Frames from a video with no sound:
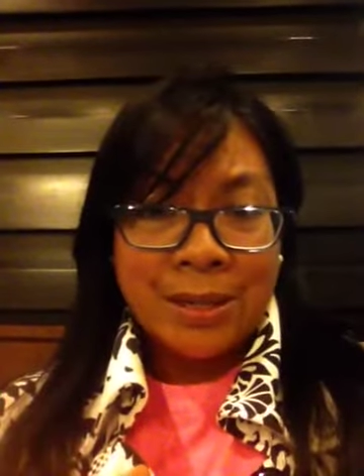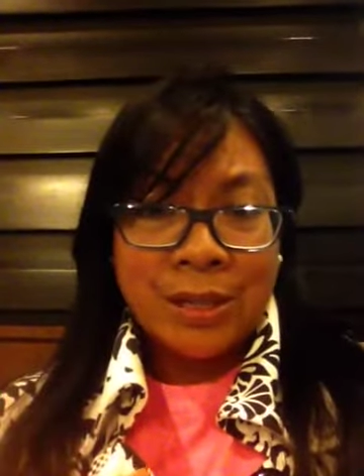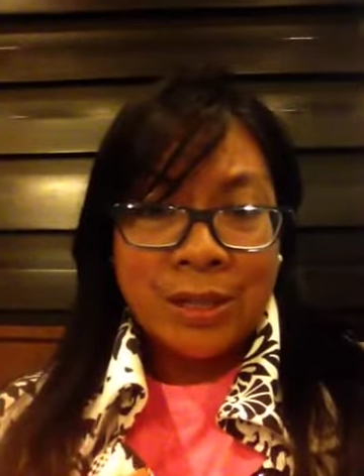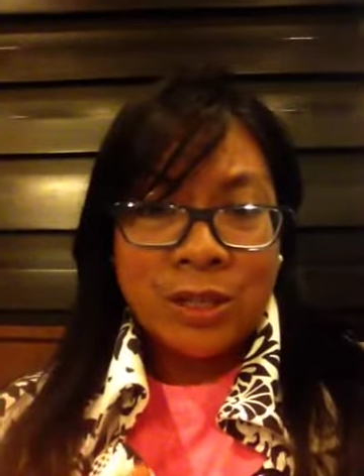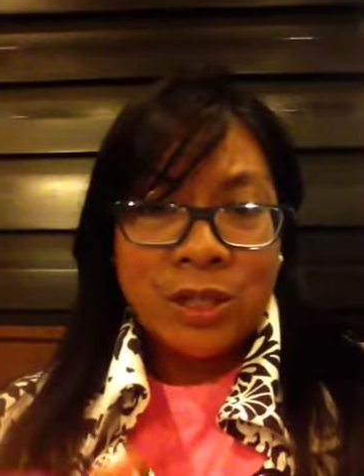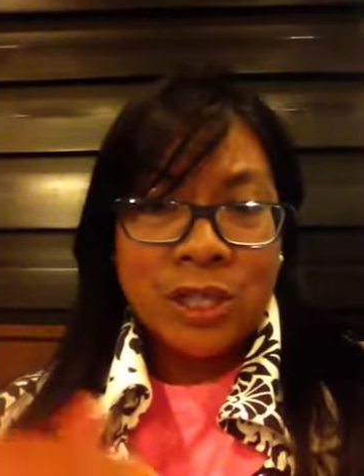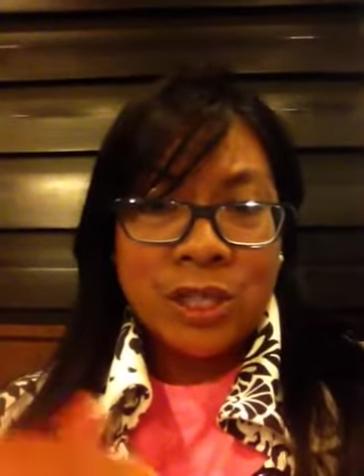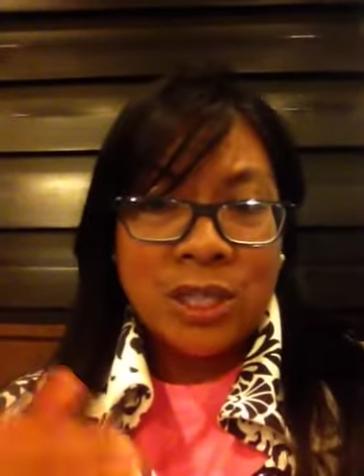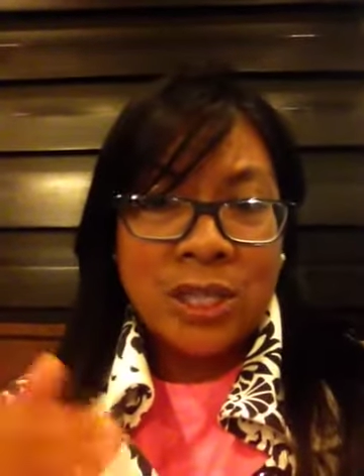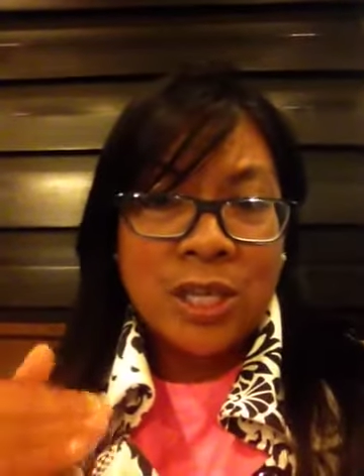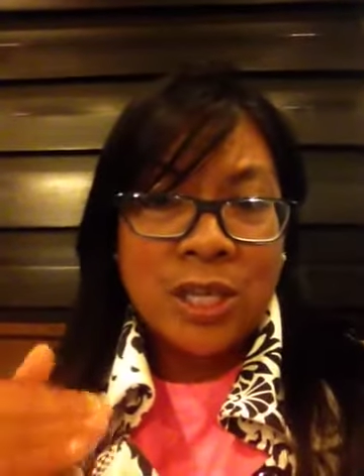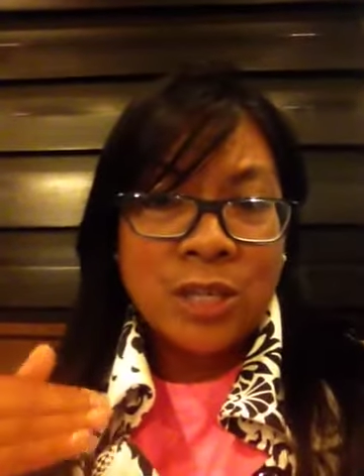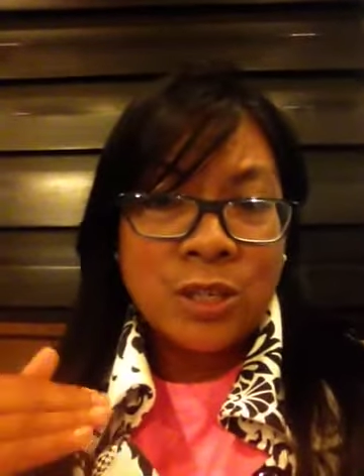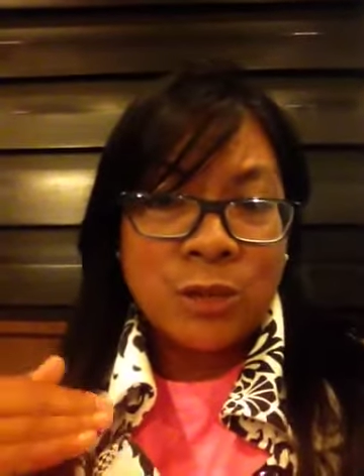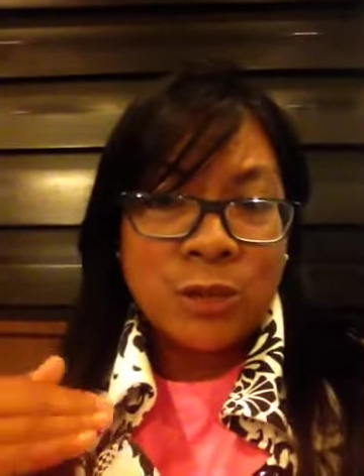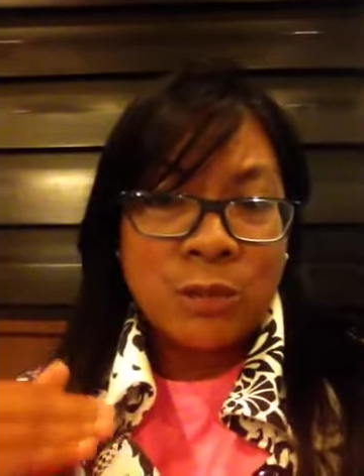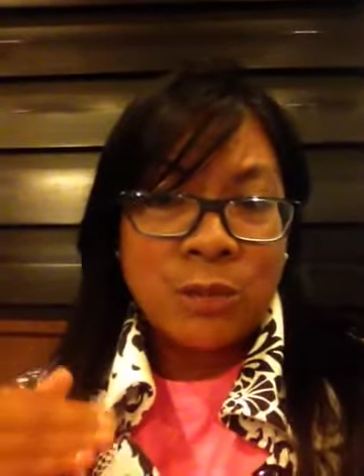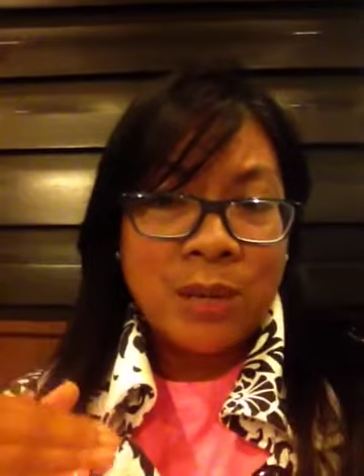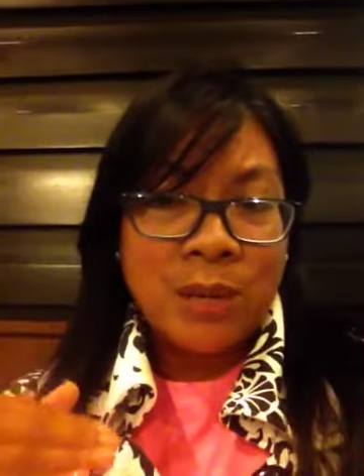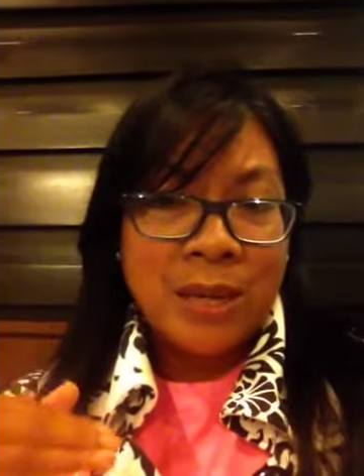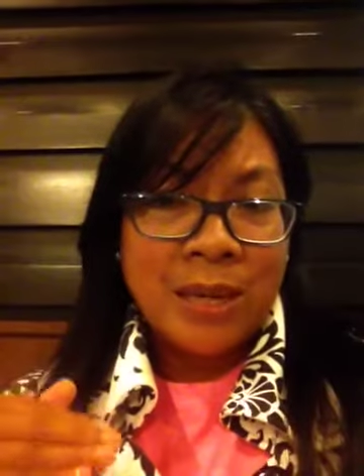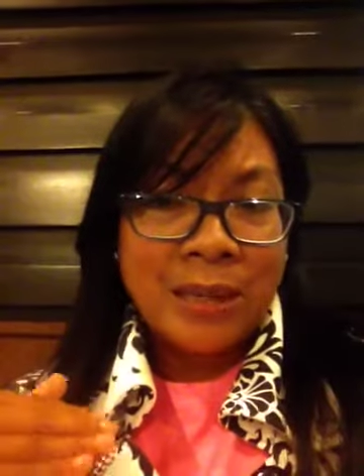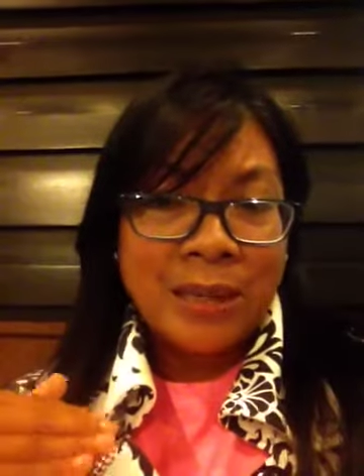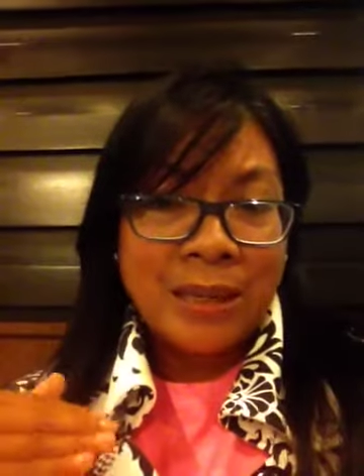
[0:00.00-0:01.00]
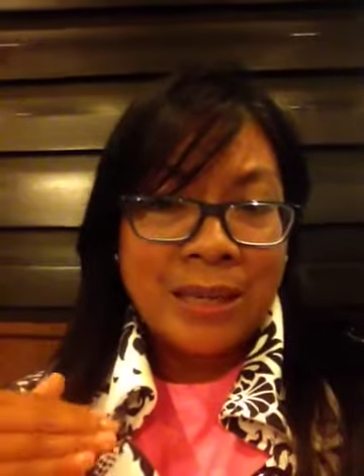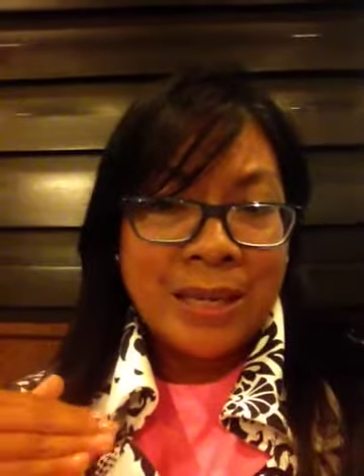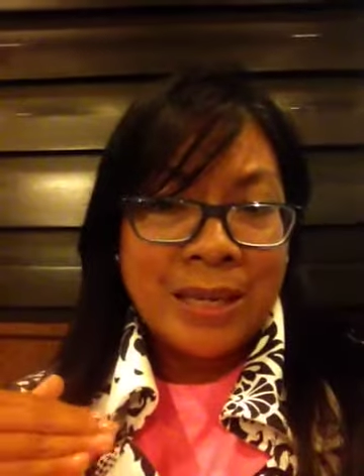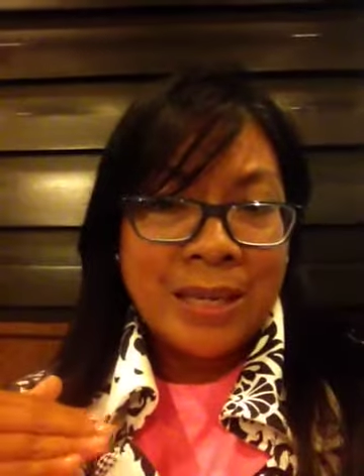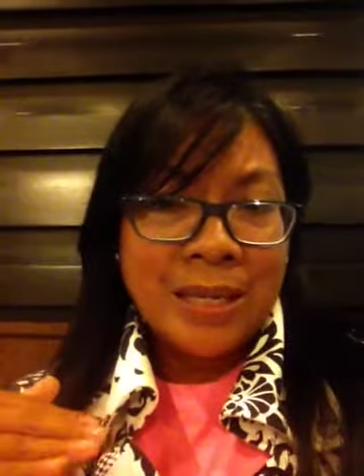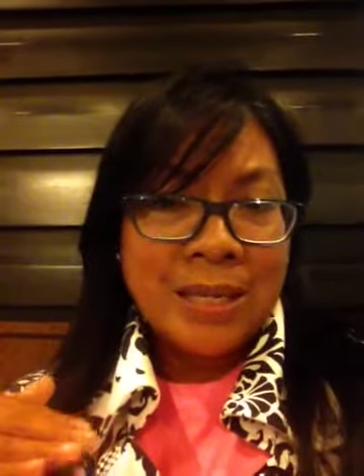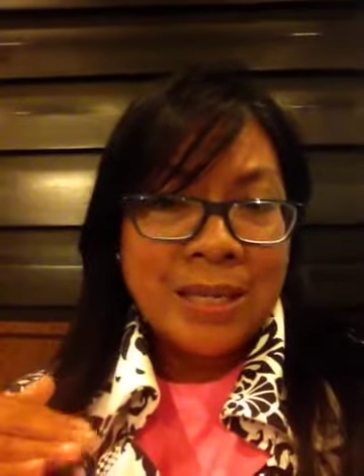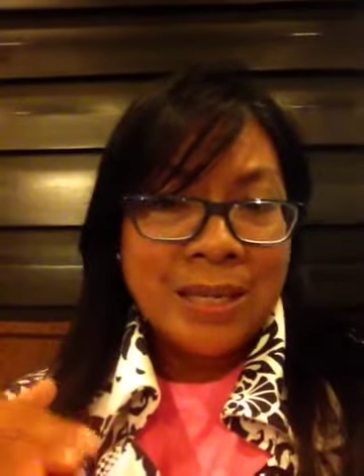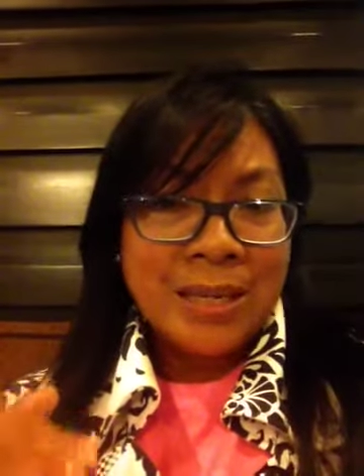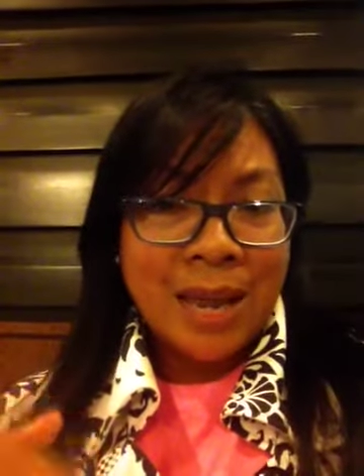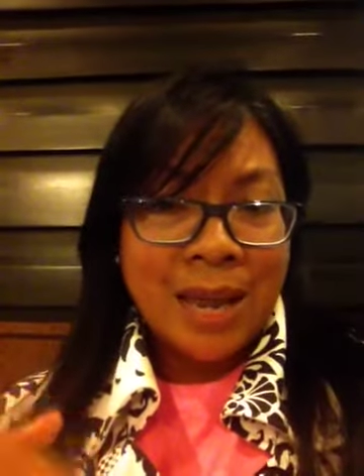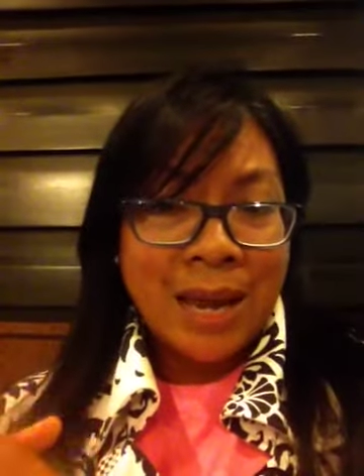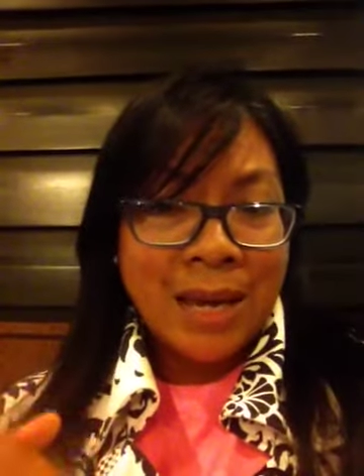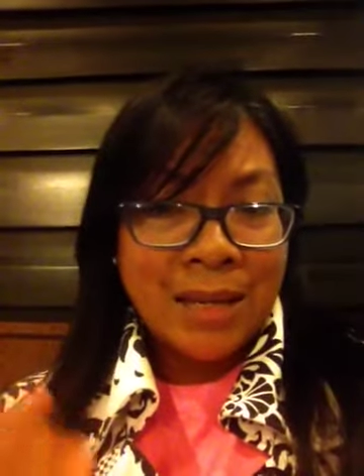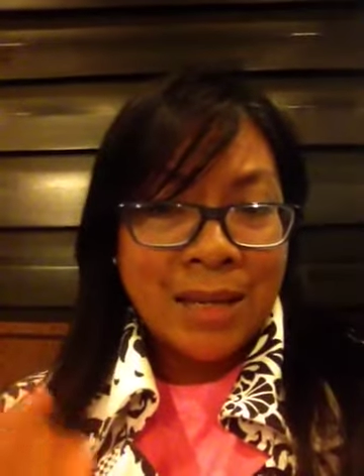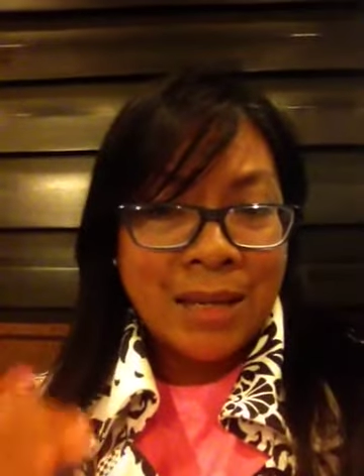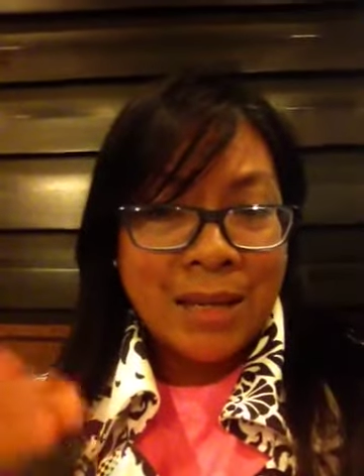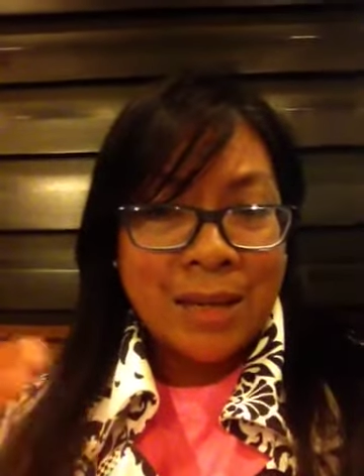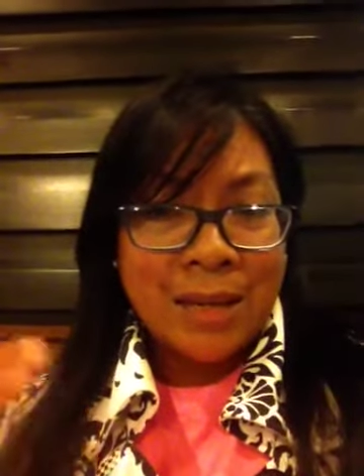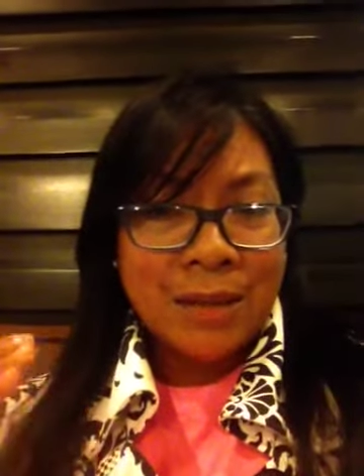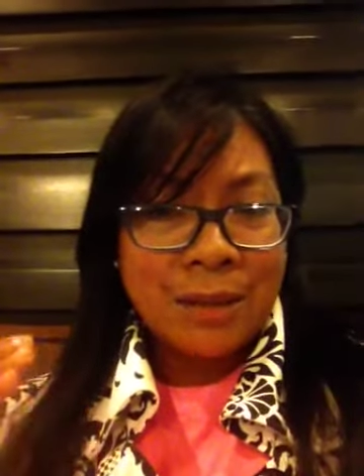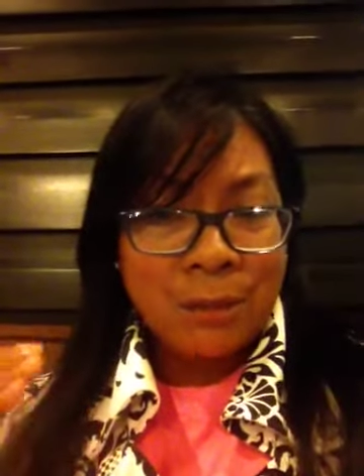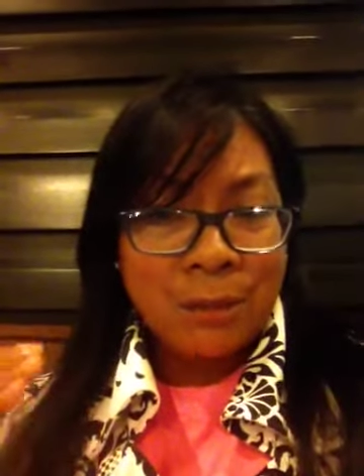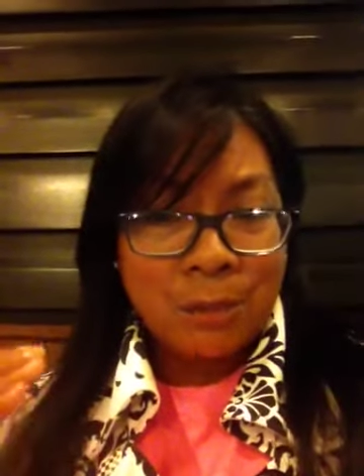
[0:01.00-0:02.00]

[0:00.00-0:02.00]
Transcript: and she needs to be at least 90 and